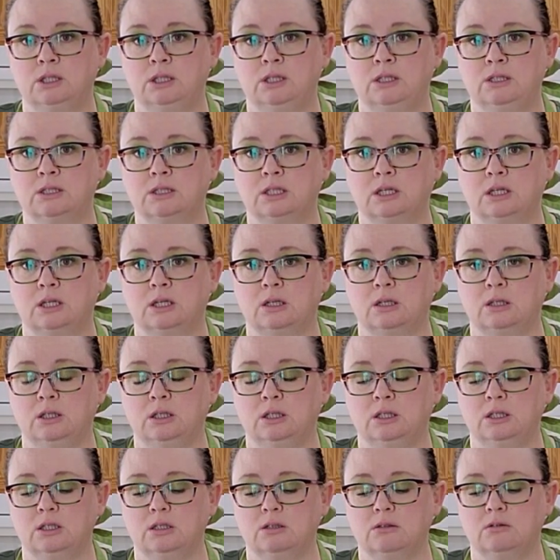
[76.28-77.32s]
it's going to
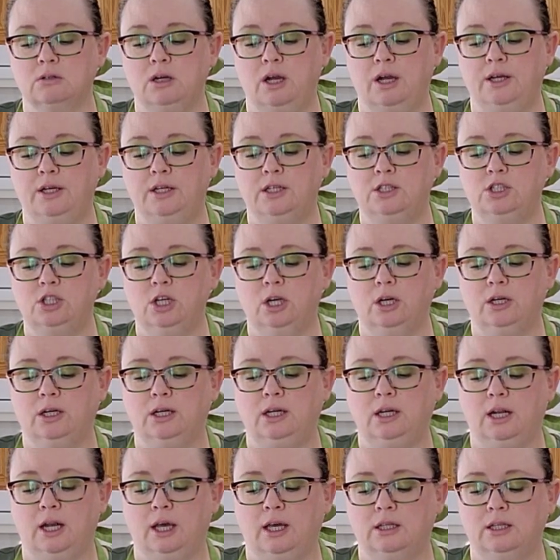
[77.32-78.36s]
look kind of
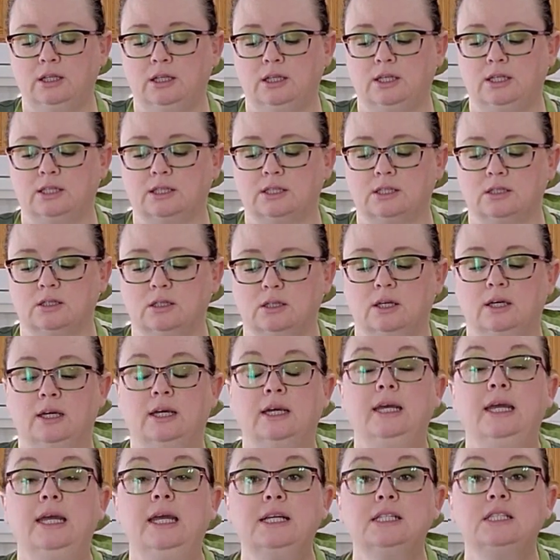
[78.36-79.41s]
chunky like this.
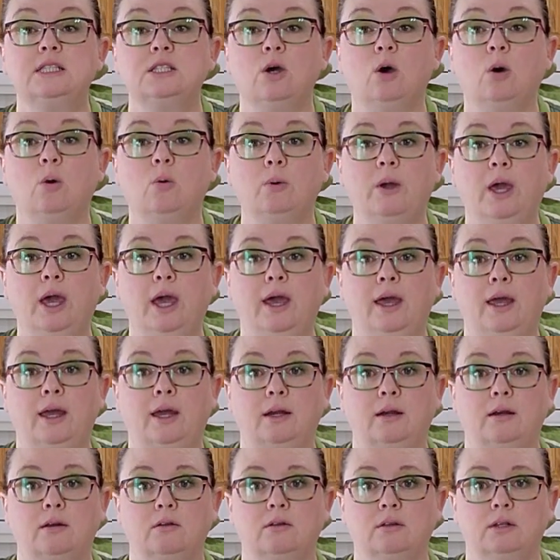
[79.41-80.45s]
It's
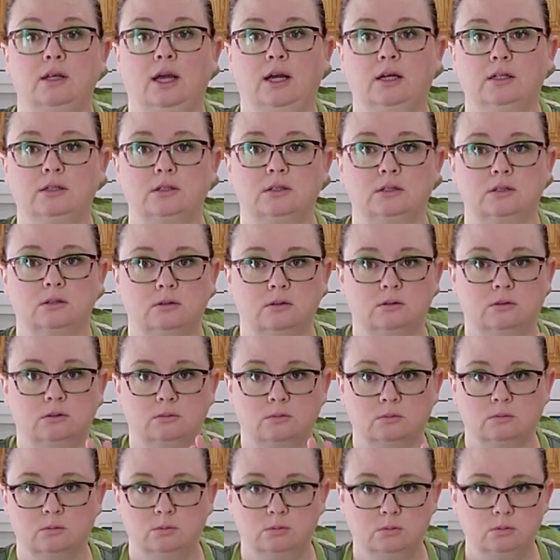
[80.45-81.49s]
okay. That's
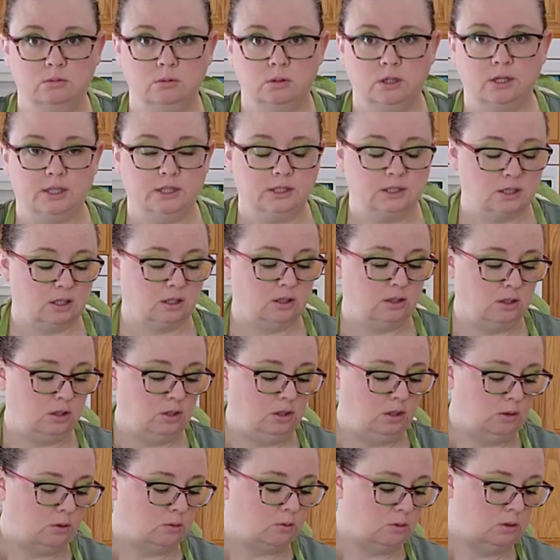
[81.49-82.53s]
what it's going to
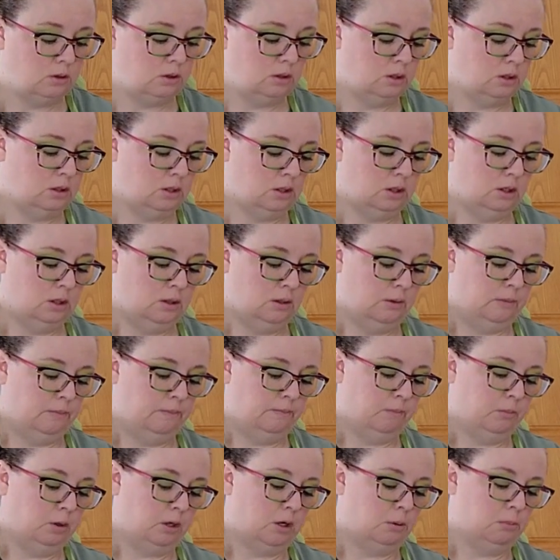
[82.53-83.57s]
do.
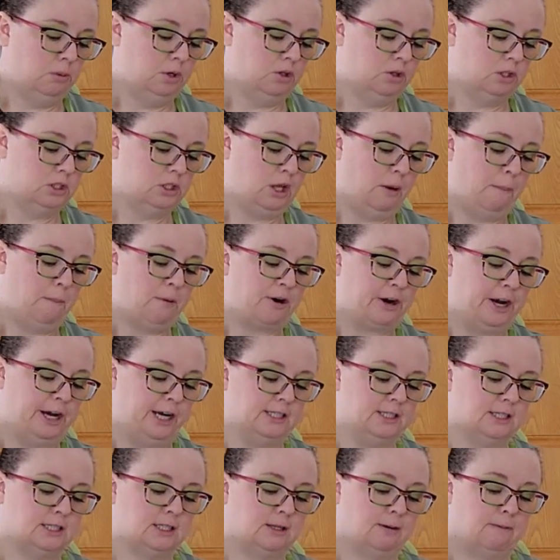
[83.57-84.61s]
Buttermilk
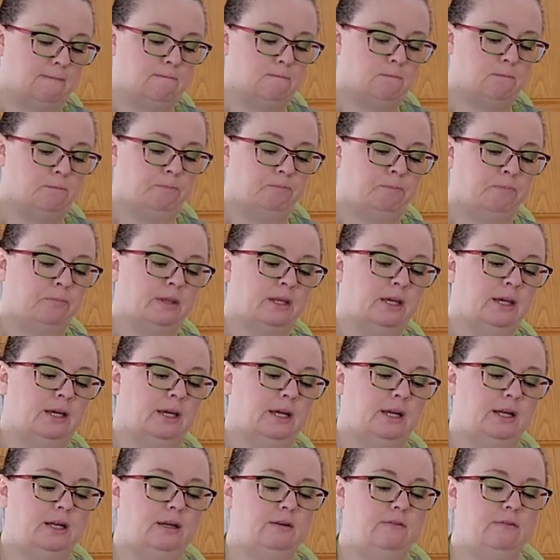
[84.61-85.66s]
separates.
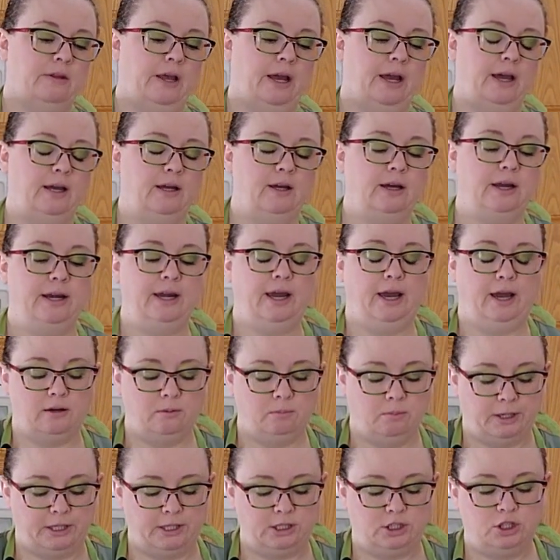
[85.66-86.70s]
And in that, I
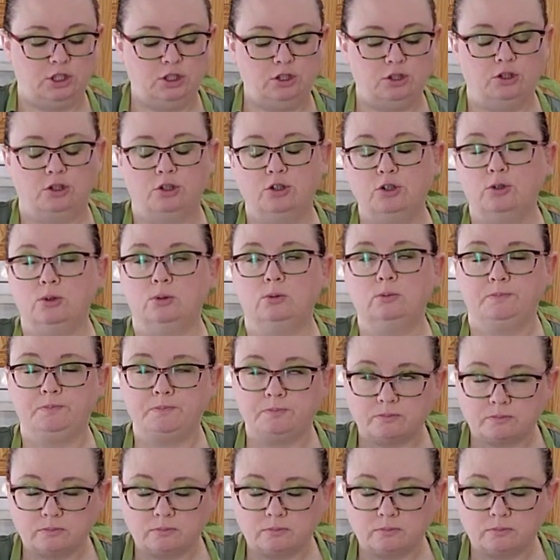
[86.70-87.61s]
had my 2